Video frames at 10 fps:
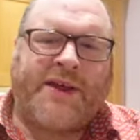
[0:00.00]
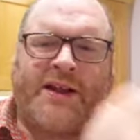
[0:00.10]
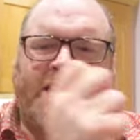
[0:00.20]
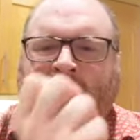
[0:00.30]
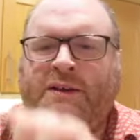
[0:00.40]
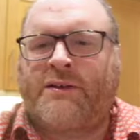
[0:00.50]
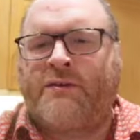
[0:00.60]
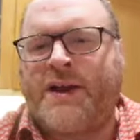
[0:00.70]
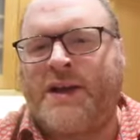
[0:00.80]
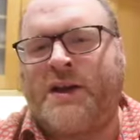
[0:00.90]
that
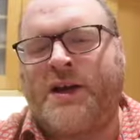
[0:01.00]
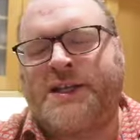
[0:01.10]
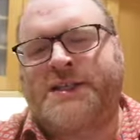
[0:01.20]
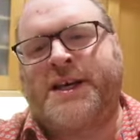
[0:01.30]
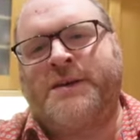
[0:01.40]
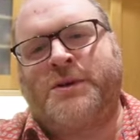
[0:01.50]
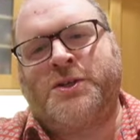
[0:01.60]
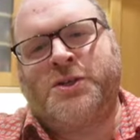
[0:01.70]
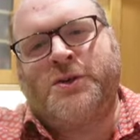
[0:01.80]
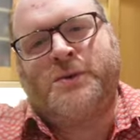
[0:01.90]
great
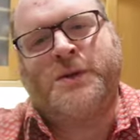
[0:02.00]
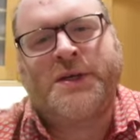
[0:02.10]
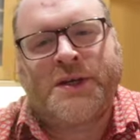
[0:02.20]
lightsaber duel,